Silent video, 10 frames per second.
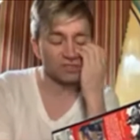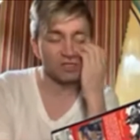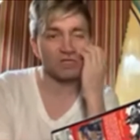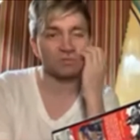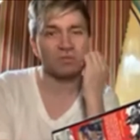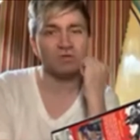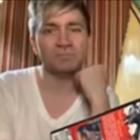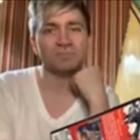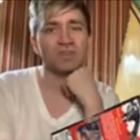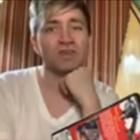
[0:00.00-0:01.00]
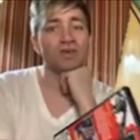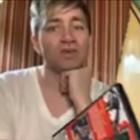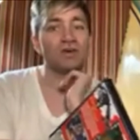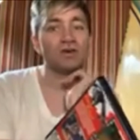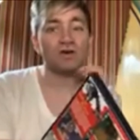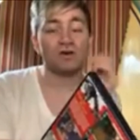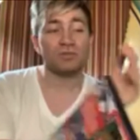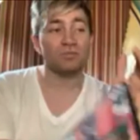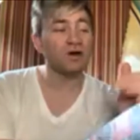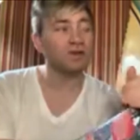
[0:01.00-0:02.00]
case may be.
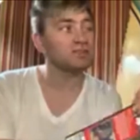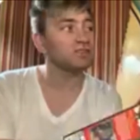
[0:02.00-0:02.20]
But,